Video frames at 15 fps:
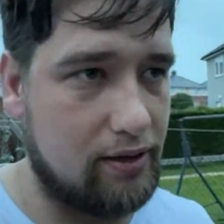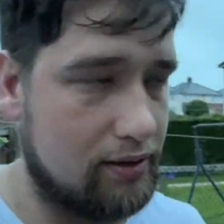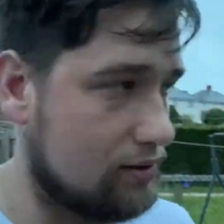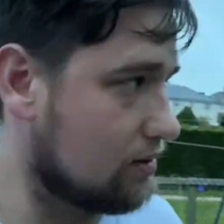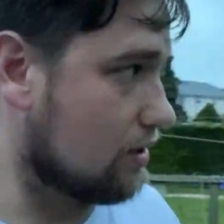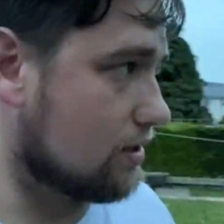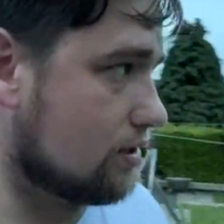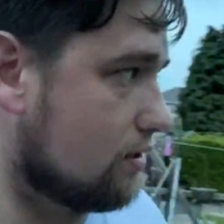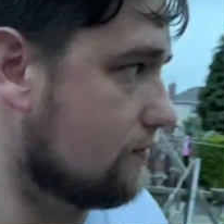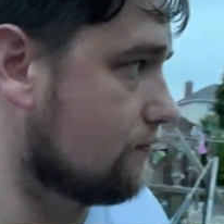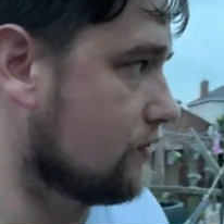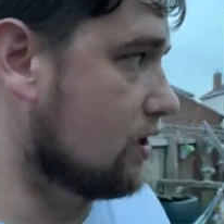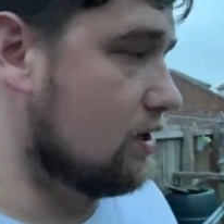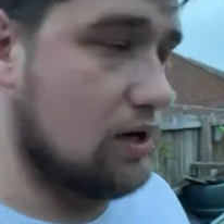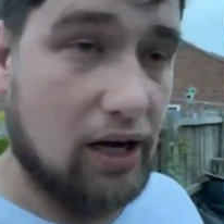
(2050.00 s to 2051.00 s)
Connie.
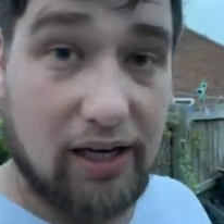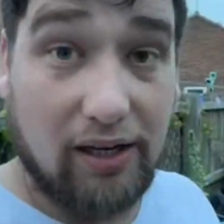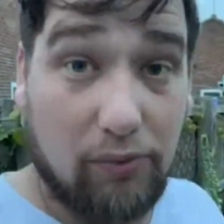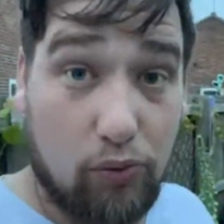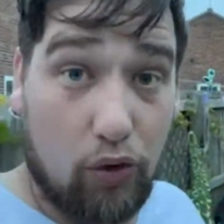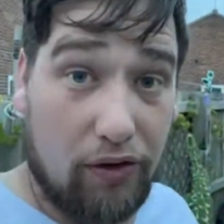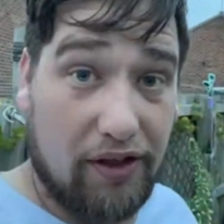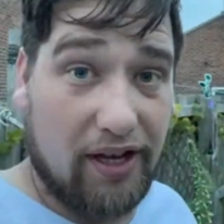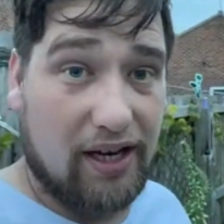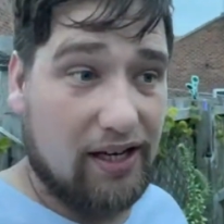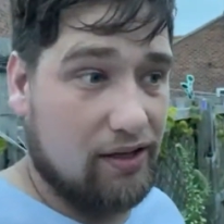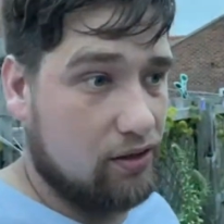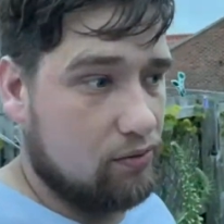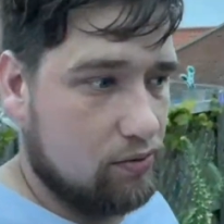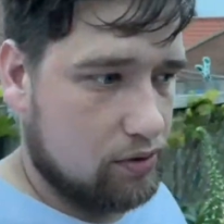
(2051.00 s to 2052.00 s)
One thing I need to
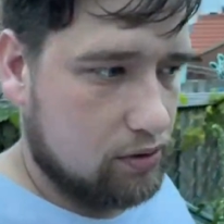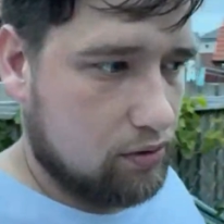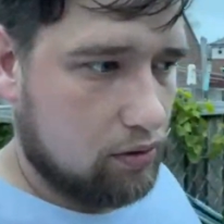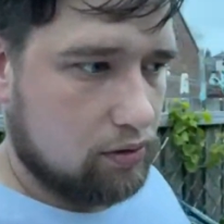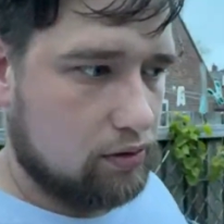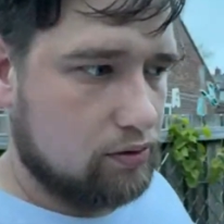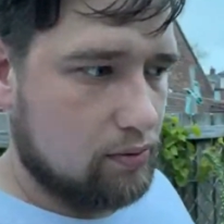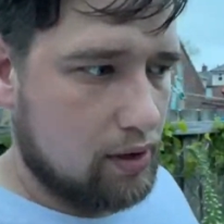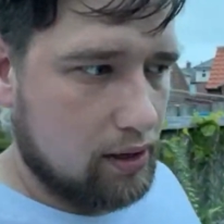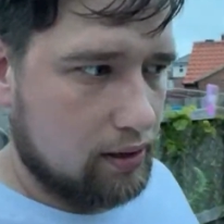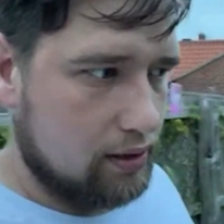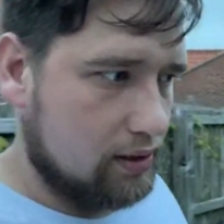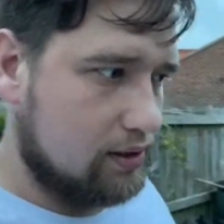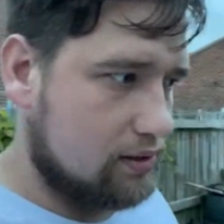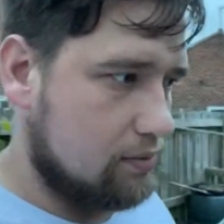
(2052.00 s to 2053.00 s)
do in this garden as well
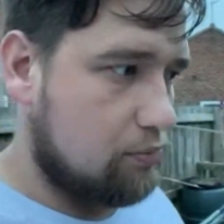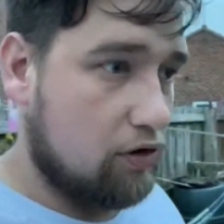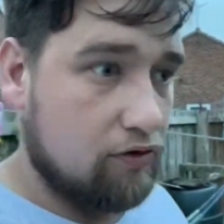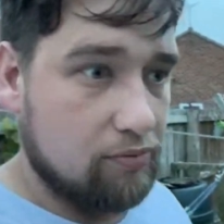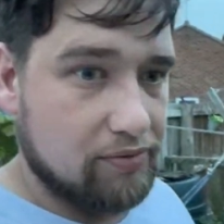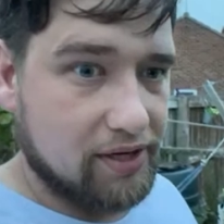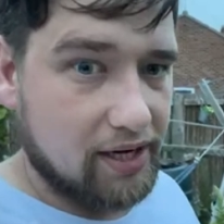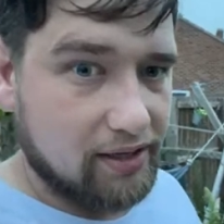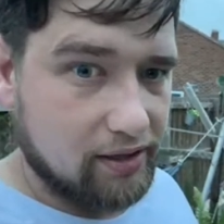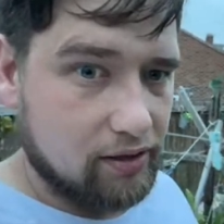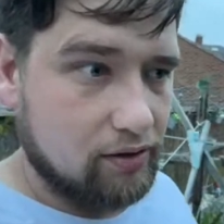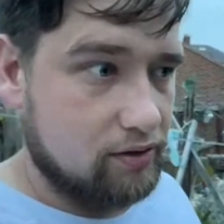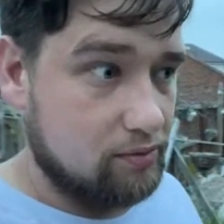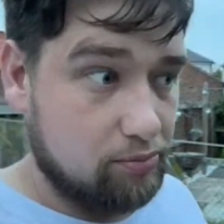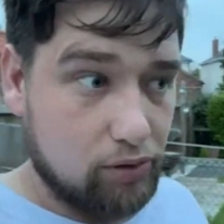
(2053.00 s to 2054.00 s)
is, apart from tidy
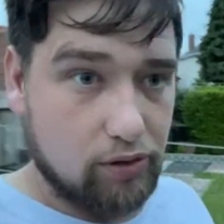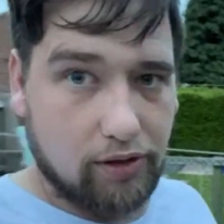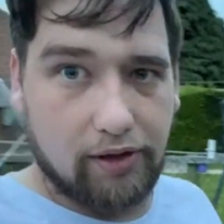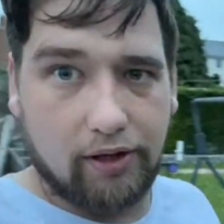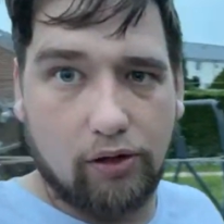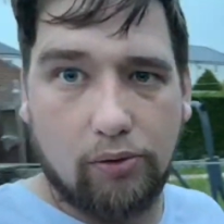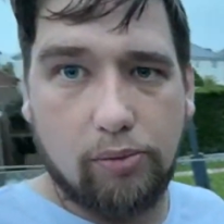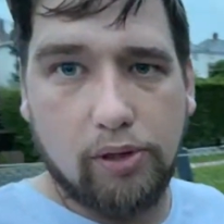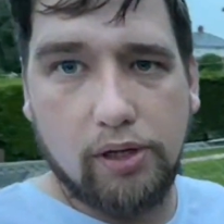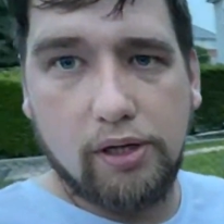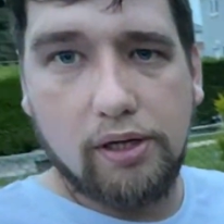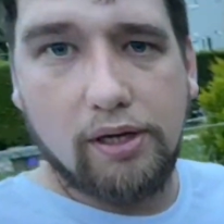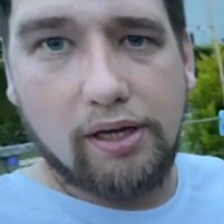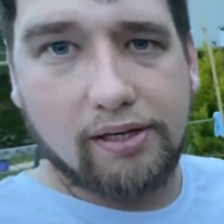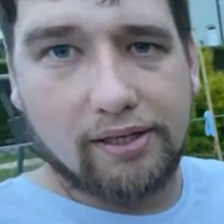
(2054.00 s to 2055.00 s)
the bloody thing up,
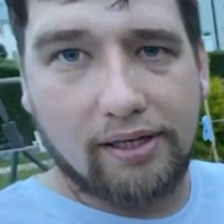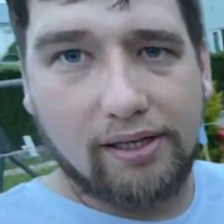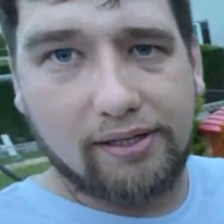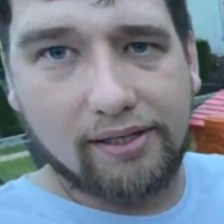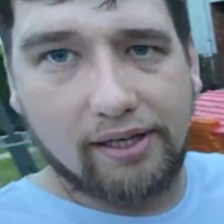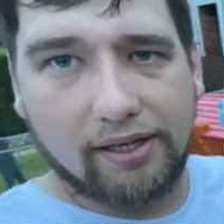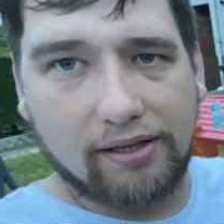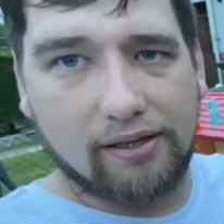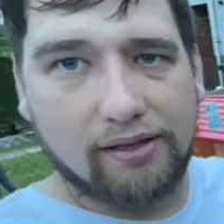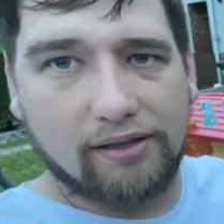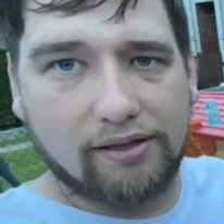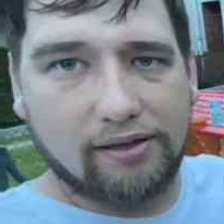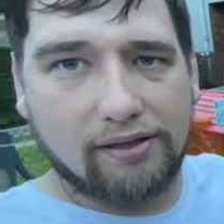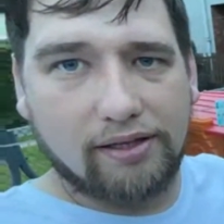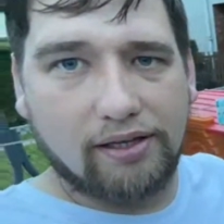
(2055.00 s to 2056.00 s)
is I need to take
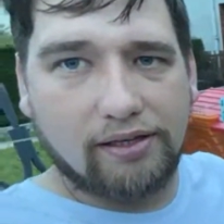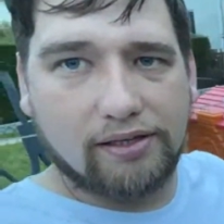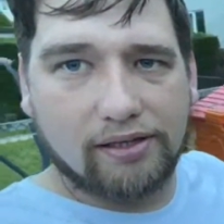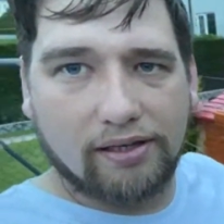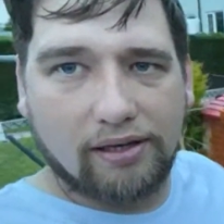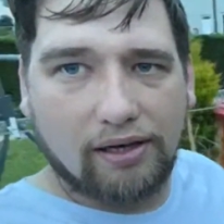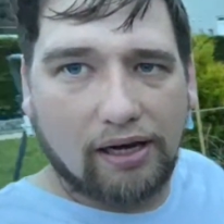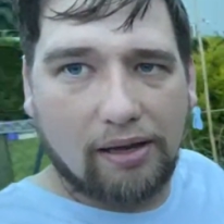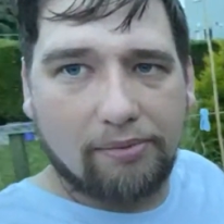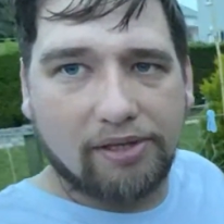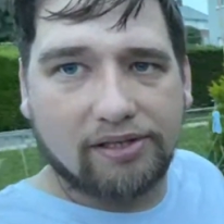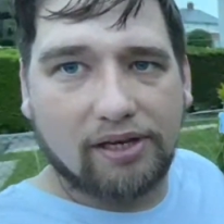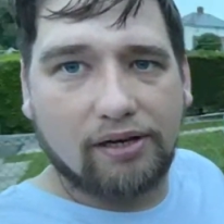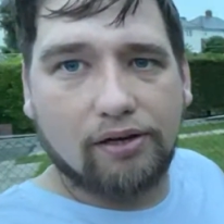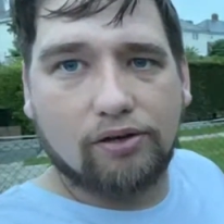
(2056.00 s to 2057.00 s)
these lemon
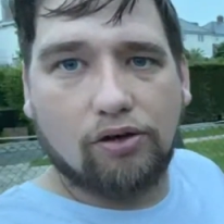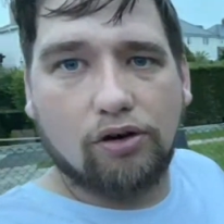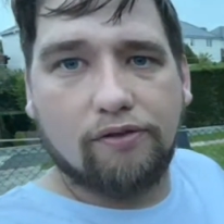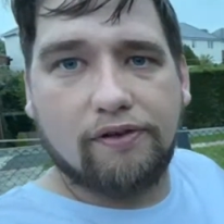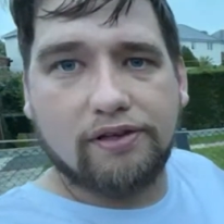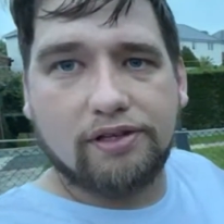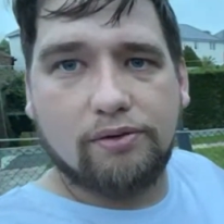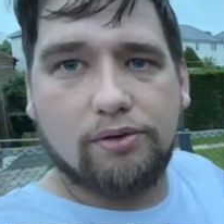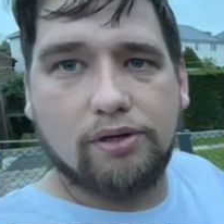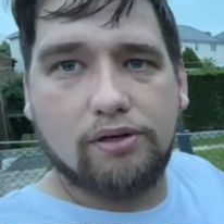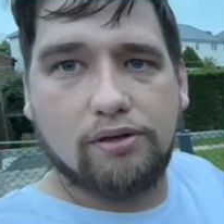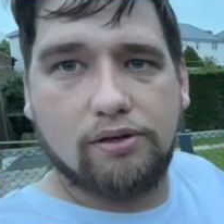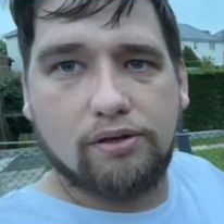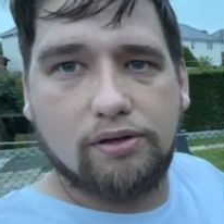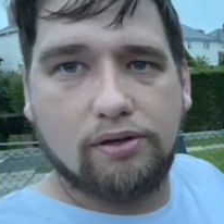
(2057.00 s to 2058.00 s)
scented conifers out,
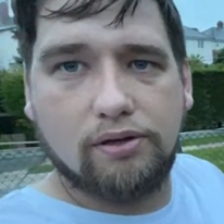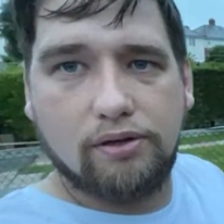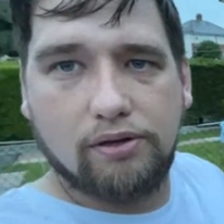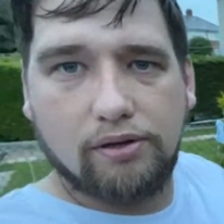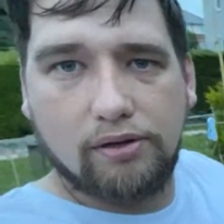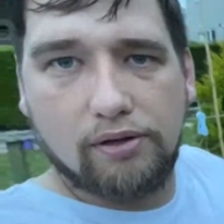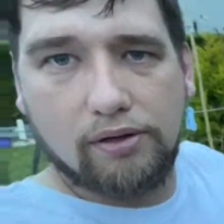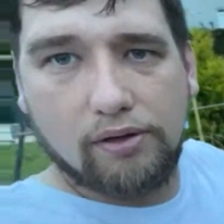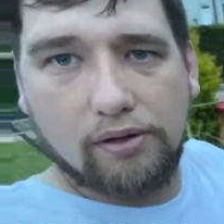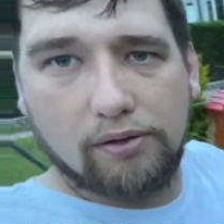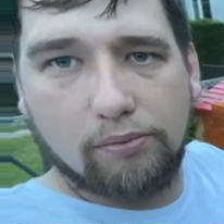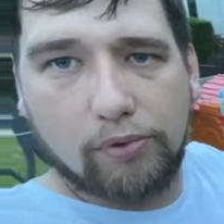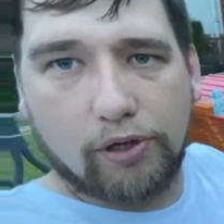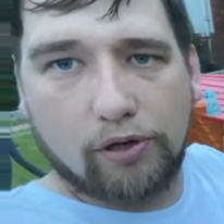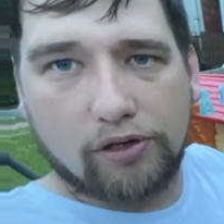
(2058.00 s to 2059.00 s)

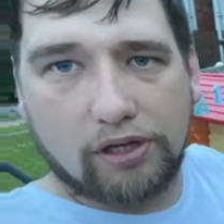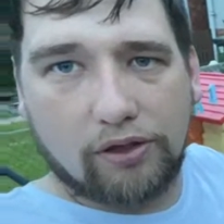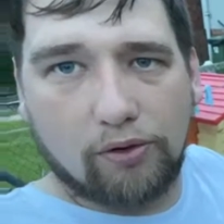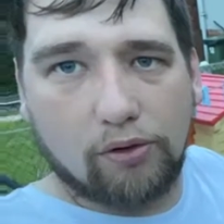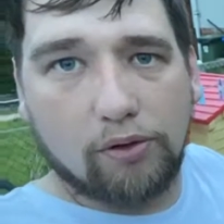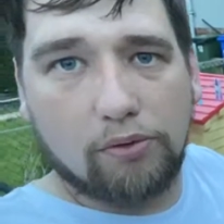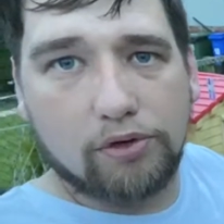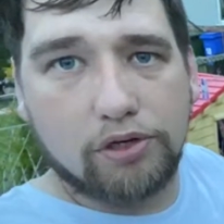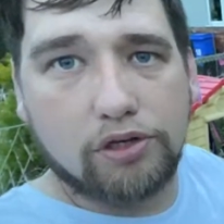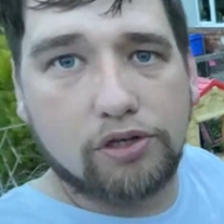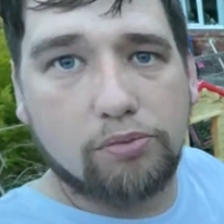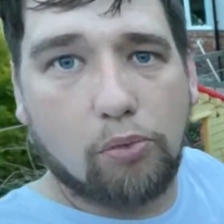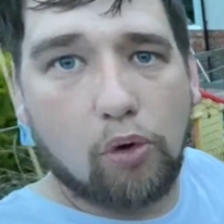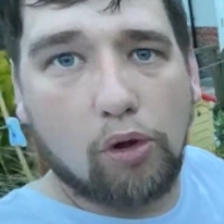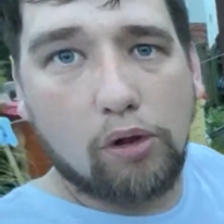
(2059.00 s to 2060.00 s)
because I thought they were just
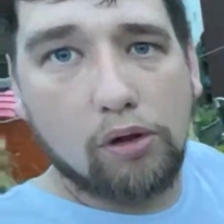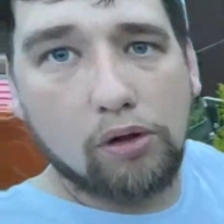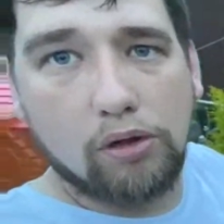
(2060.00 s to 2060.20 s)
small,